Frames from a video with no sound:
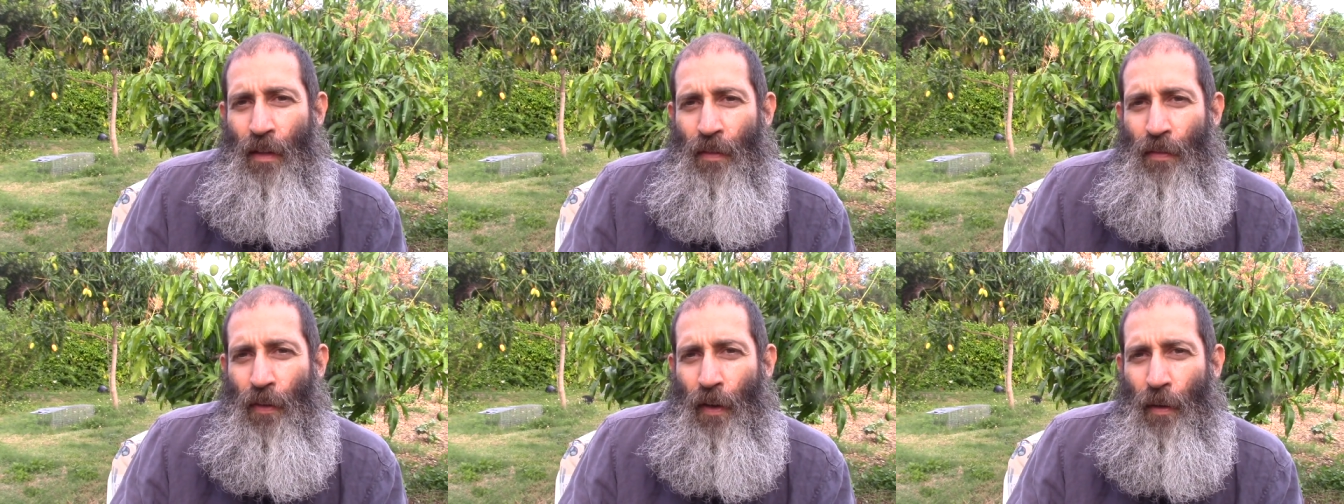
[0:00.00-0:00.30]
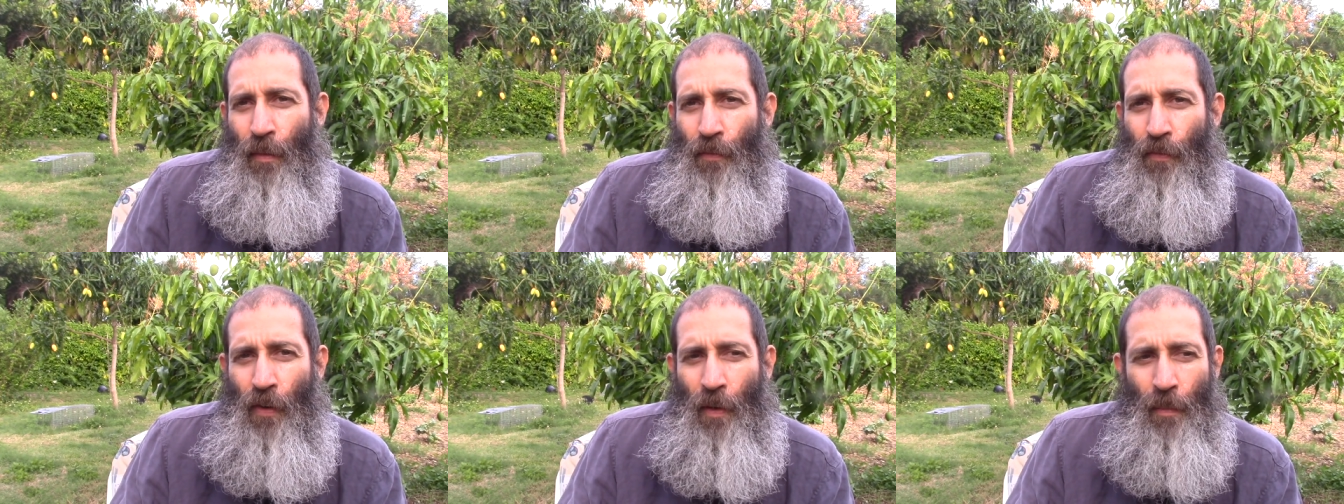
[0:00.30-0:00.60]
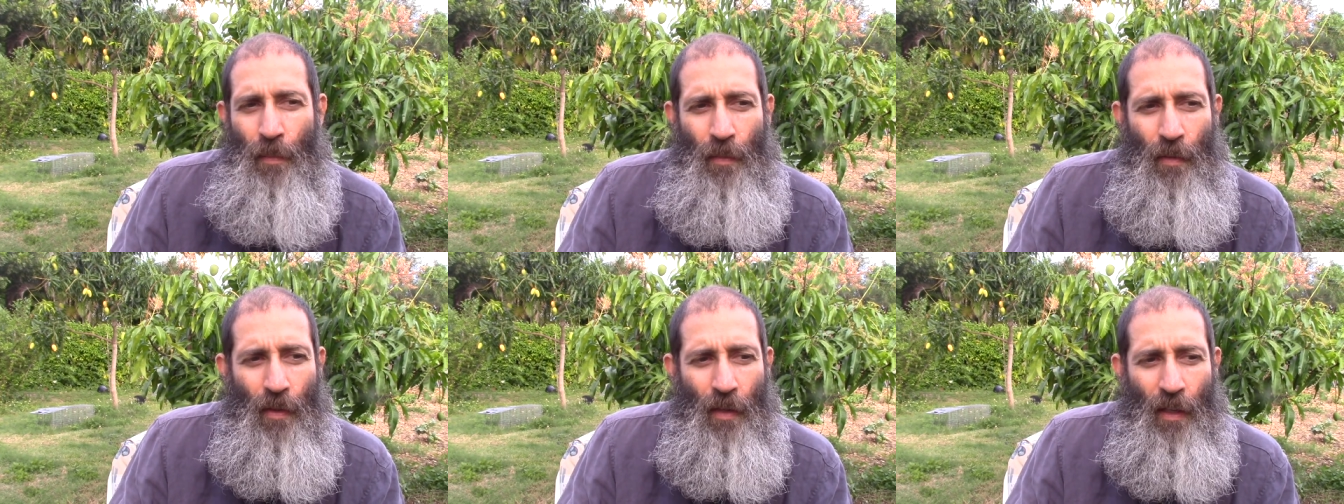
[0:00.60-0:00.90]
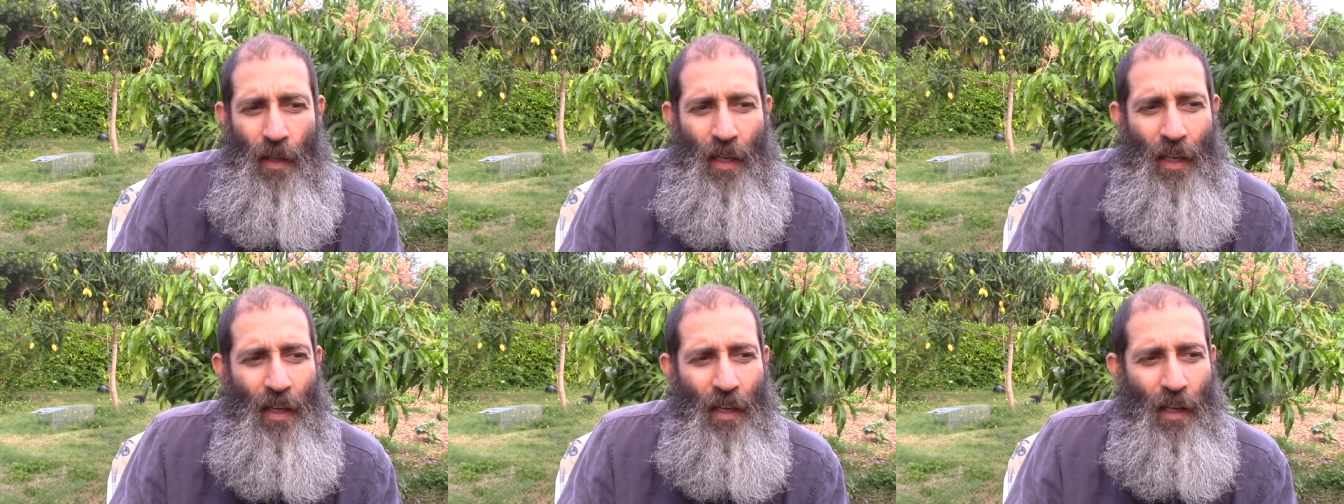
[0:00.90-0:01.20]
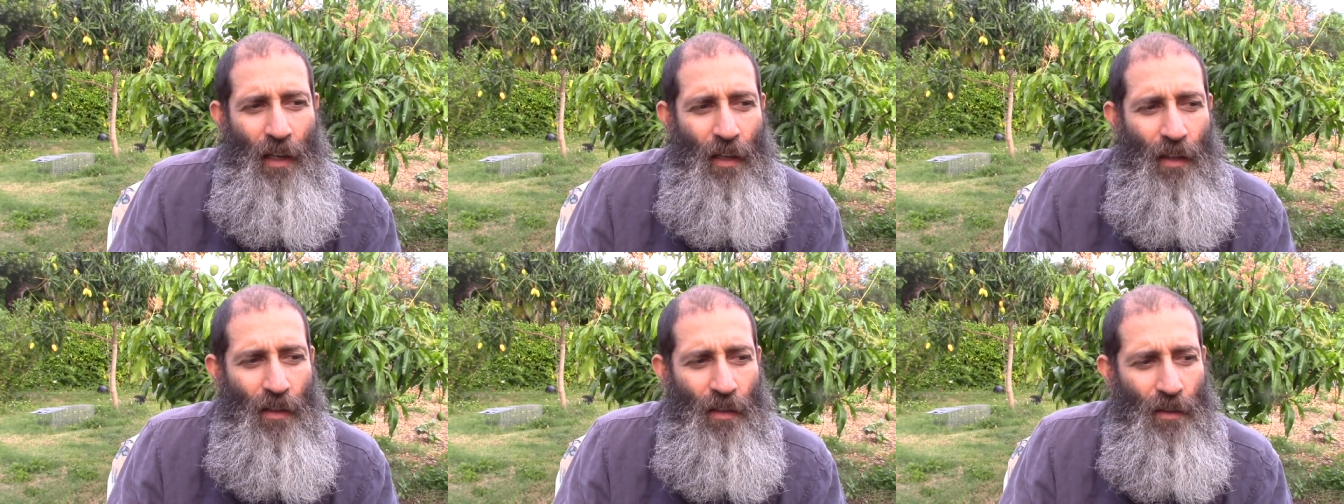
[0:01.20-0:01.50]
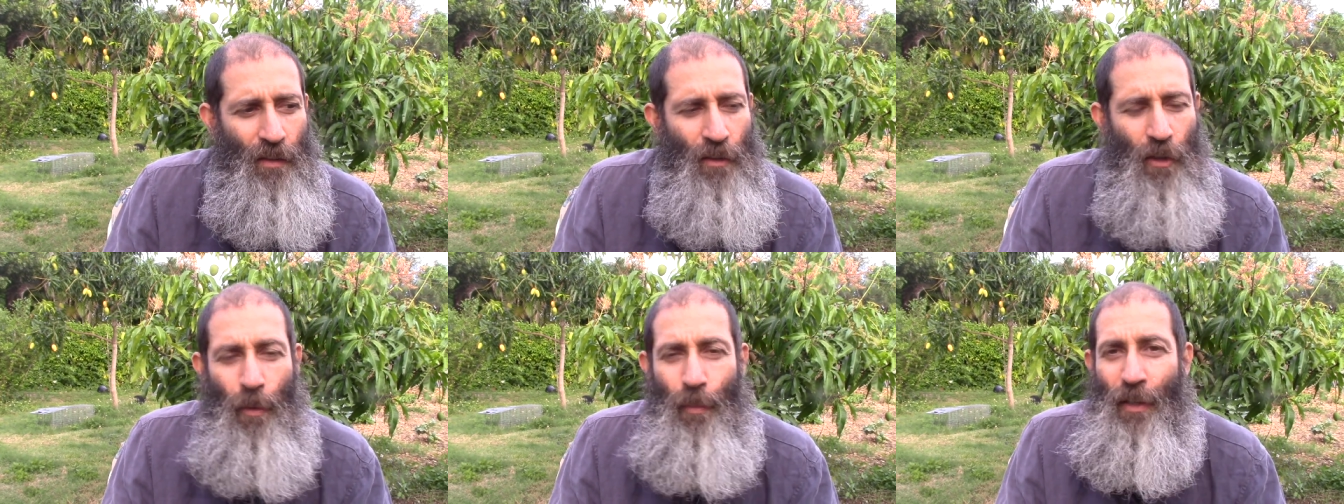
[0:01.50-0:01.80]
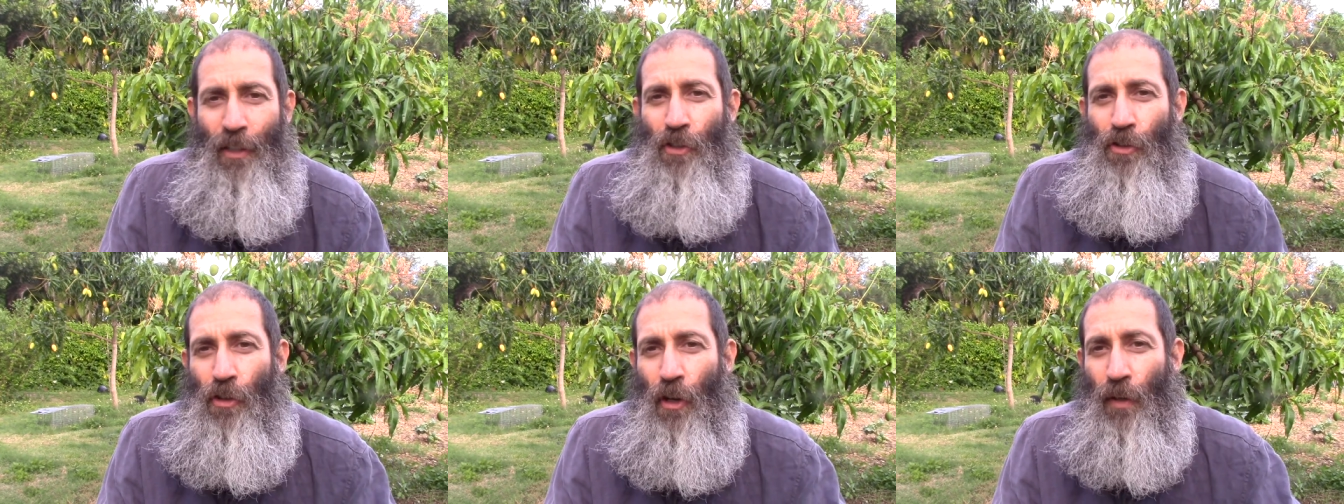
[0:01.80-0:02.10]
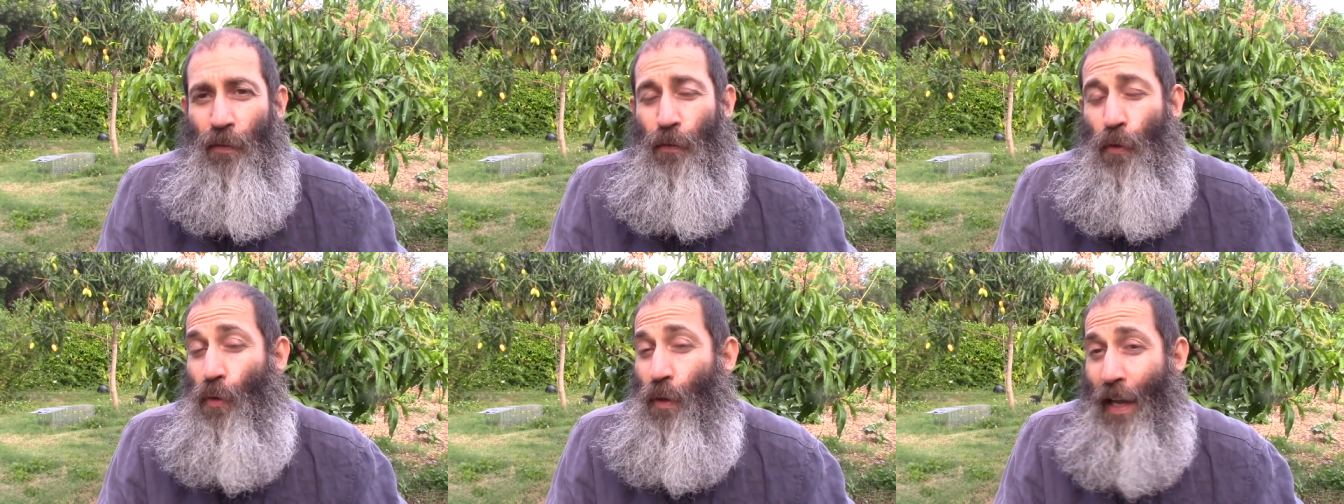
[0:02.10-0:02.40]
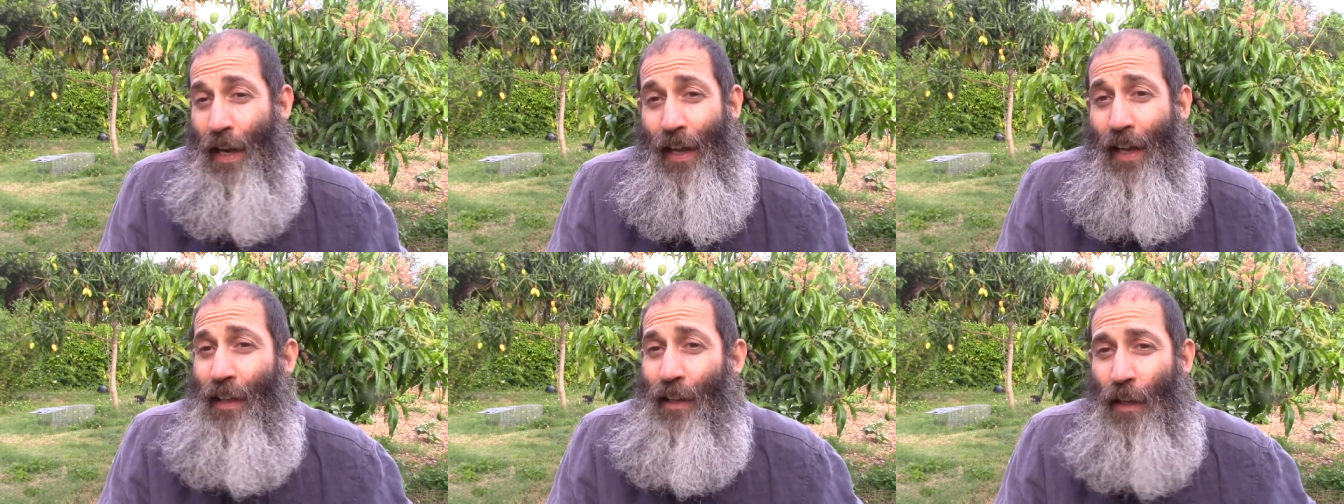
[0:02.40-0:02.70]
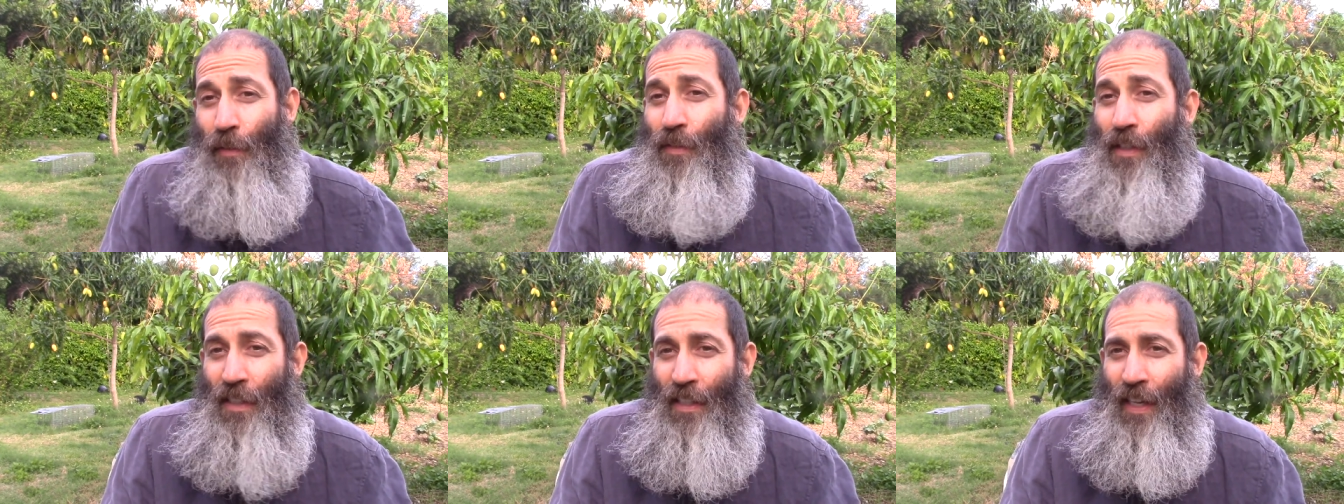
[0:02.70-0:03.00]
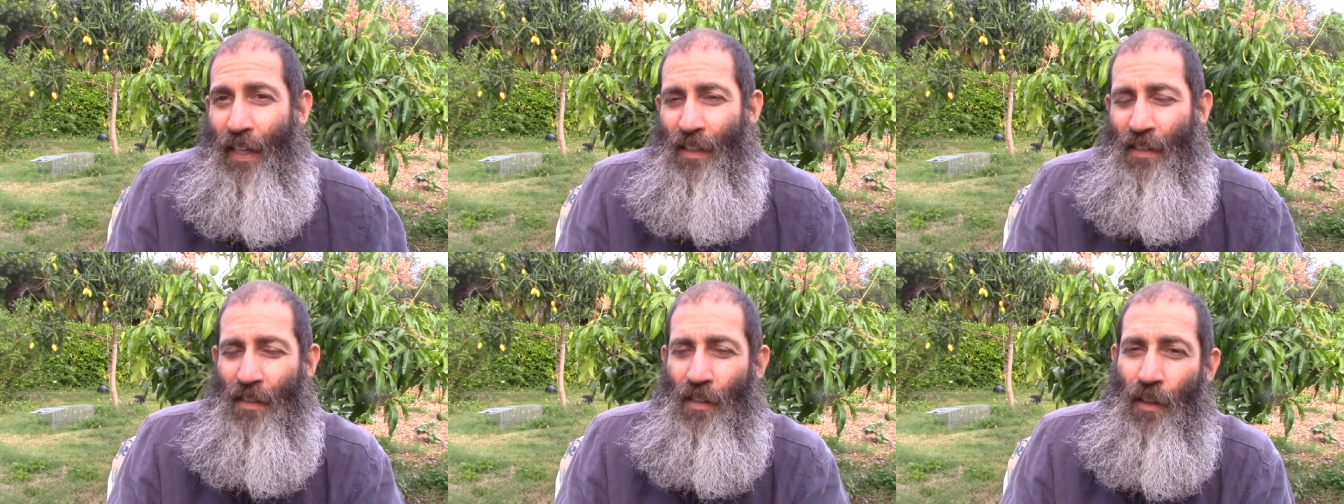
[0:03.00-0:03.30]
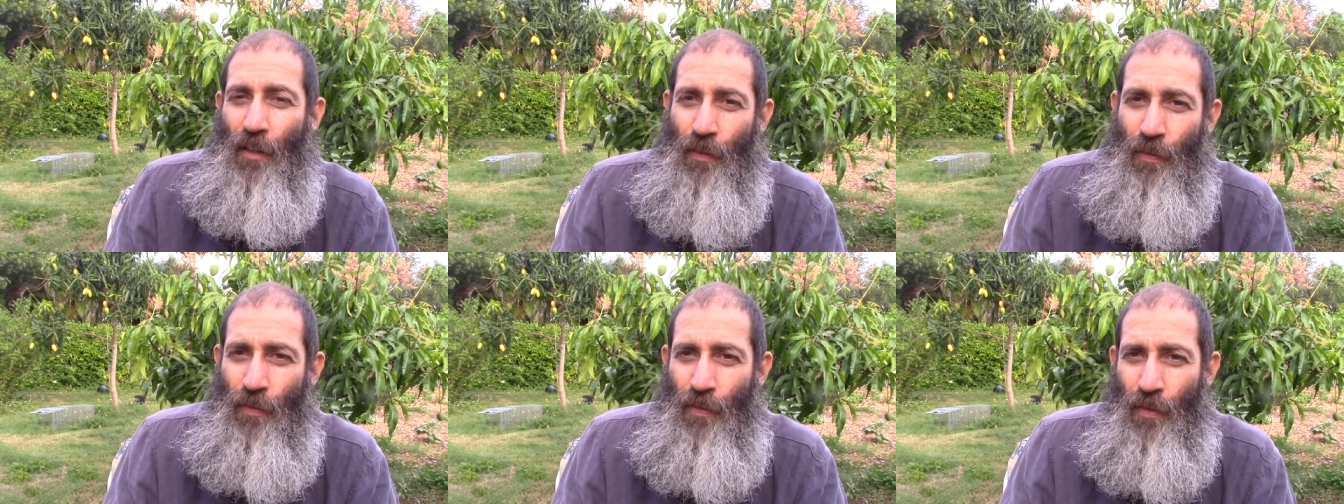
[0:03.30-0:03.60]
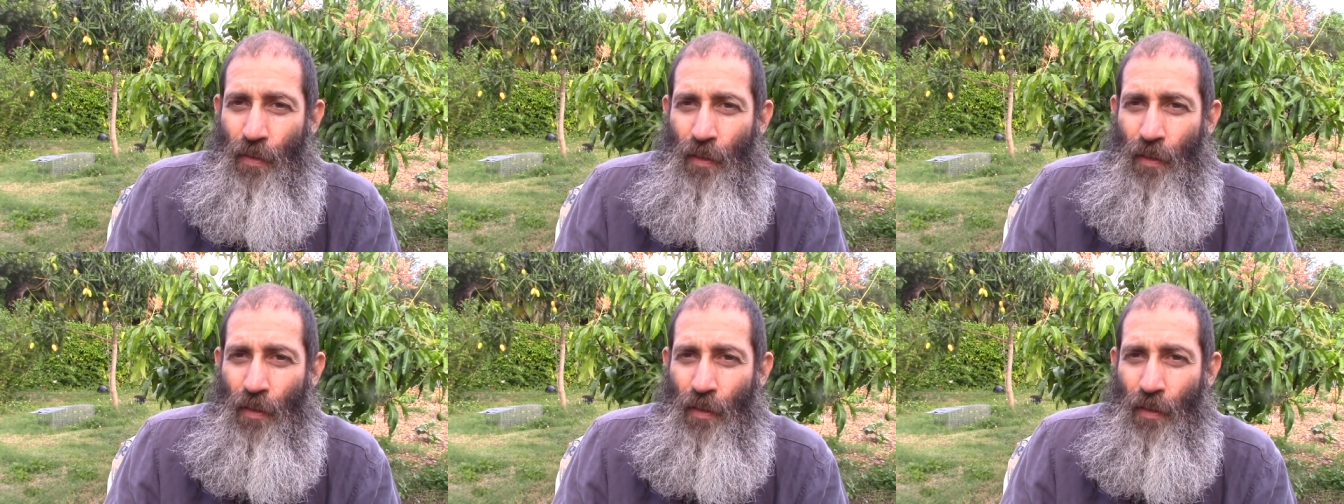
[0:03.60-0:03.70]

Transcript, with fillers: from from eating so much junk food that I love the taste of?